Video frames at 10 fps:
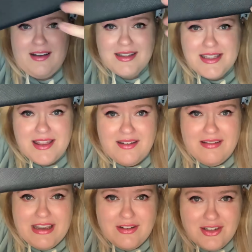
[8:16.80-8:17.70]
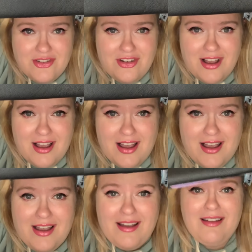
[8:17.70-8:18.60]
It's got the
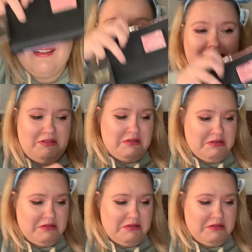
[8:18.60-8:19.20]
Loungefly.